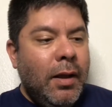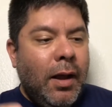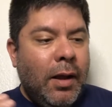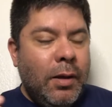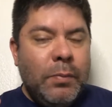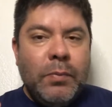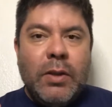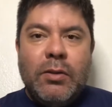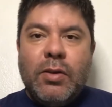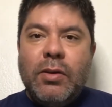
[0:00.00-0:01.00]
Um,
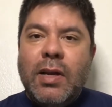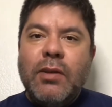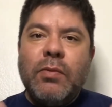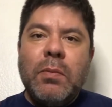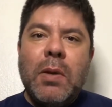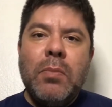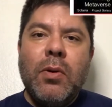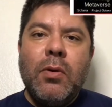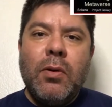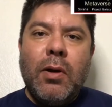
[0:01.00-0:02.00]
so you guys
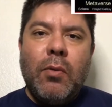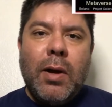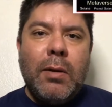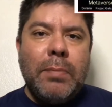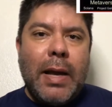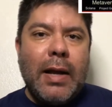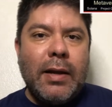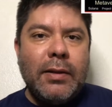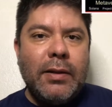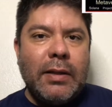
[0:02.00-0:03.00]
remember a while back I
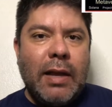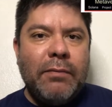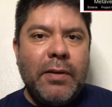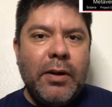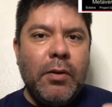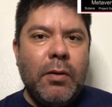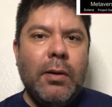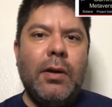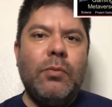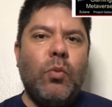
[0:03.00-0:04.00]
did that video
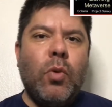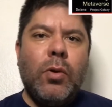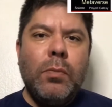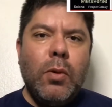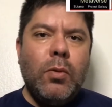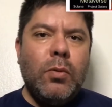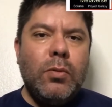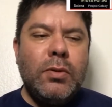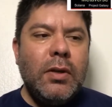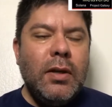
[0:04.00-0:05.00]
on
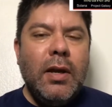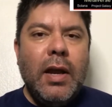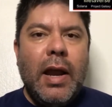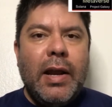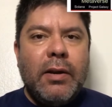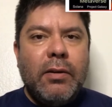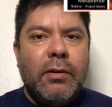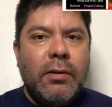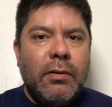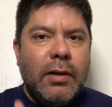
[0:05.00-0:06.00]
wormholes,
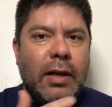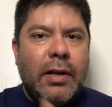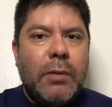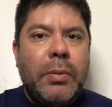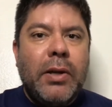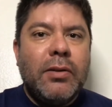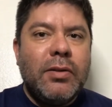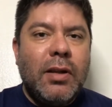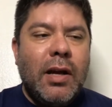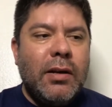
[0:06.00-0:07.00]
Ankr, and there being a
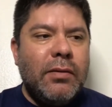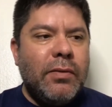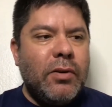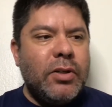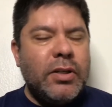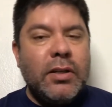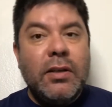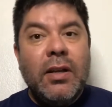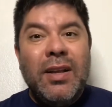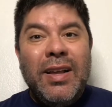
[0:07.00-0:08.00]
Solana
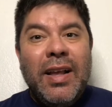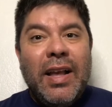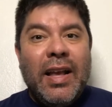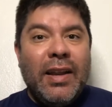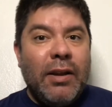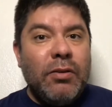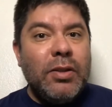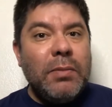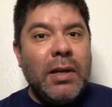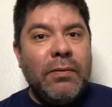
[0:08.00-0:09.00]
version, and I also
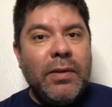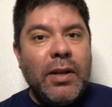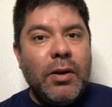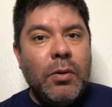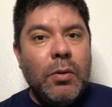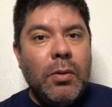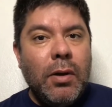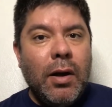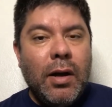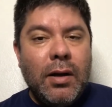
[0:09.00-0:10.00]
made a video
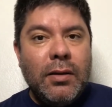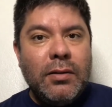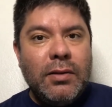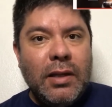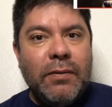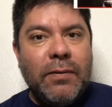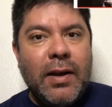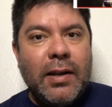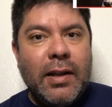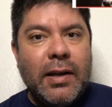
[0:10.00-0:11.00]
on DeFi
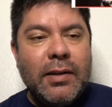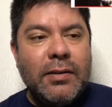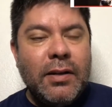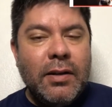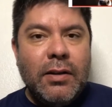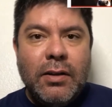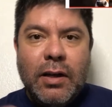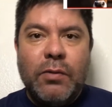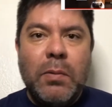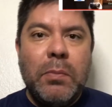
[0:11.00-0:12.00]
Land. You
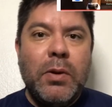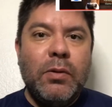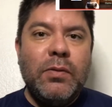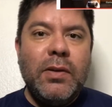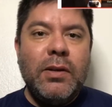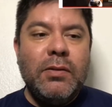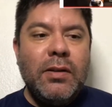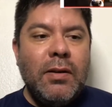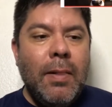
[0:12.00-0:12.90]
guys remember those videos?